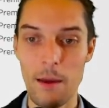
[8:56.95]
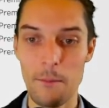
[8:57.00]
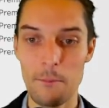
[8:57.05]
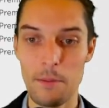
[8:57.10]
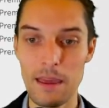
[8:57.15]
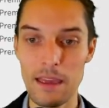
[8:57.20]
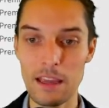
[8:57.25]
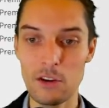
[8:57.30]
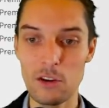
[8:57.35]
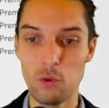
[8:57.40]

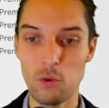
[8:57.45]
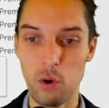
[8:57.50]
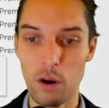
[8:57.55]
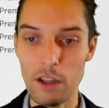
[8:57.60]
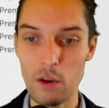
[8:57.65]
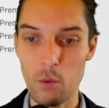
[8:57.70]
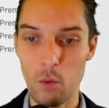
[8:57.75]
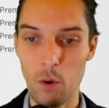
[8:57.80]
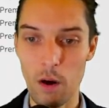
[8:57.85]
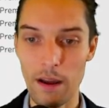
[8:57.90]
being
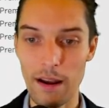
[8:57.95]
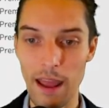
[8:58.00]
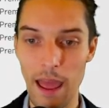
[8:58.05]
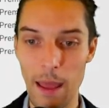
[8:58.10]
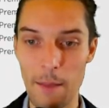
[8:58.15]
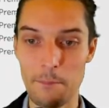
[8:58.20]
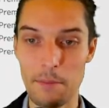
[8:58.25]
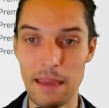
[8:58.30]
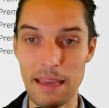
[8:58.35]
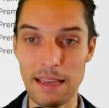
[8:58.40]
21
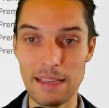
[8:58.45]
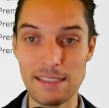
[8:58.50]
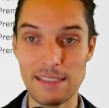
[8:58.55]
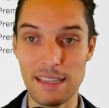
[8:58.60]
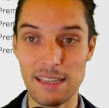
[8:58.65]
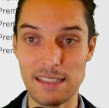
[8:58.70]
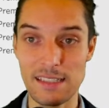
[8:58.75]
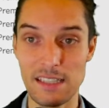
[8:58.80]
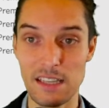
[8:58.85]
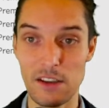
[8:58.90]
and being
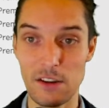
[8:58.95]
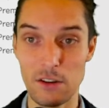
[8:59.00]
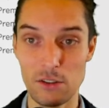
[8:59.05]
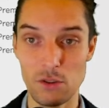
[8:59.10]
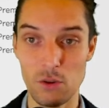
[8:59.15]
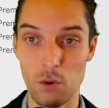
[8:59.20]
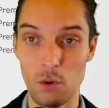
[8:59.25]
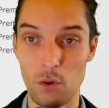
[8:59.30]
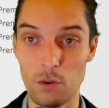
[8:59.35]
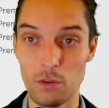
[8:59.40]
60
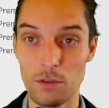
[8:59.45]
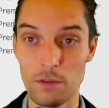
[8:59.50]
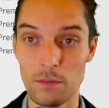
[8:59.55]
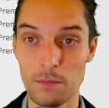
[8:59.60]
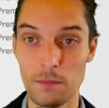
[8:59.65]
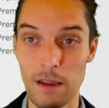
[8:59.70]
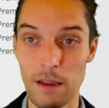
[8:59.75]
years old.